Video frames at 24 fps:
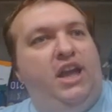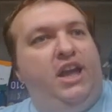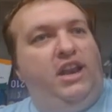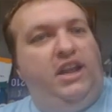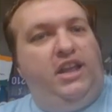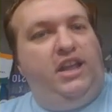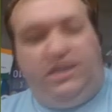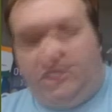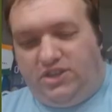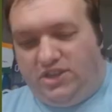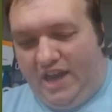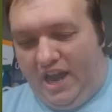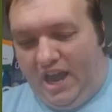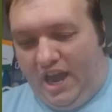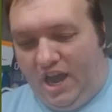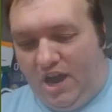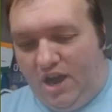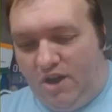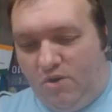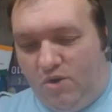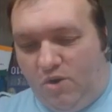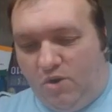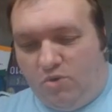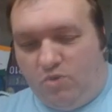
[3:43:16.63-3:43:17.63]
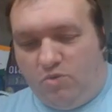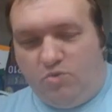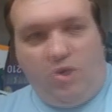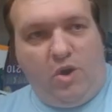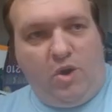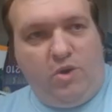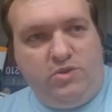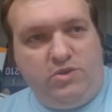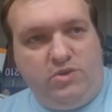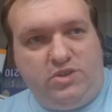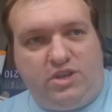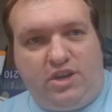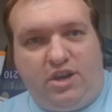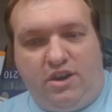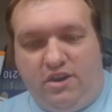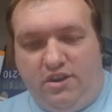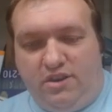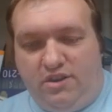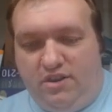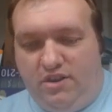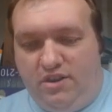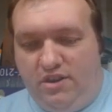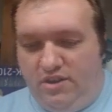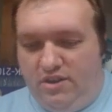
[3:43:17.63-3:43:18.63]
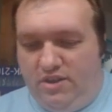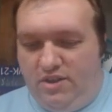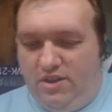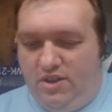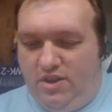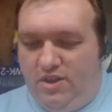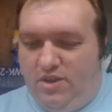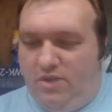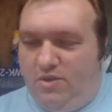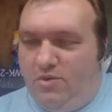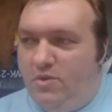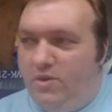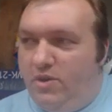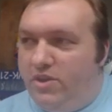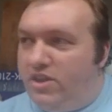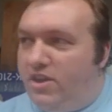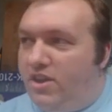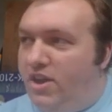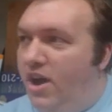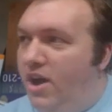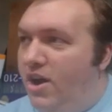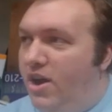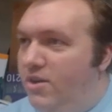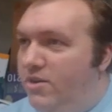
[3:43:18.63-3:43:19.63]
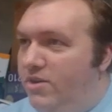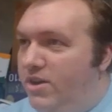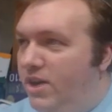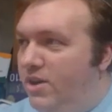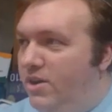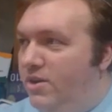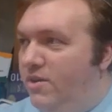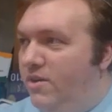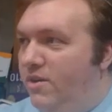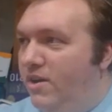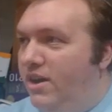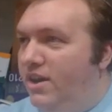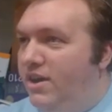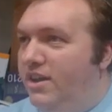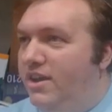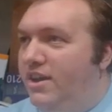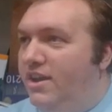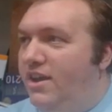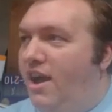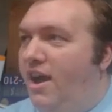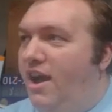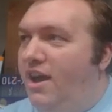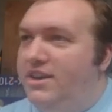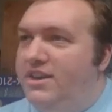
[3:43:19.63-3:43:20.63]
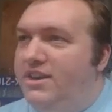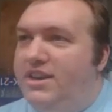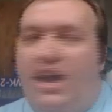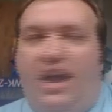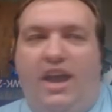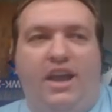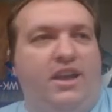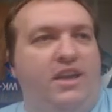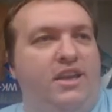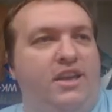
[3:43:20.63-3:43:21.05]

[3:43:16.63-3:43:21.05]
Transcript: It is now Rose's turn with Kono on deck.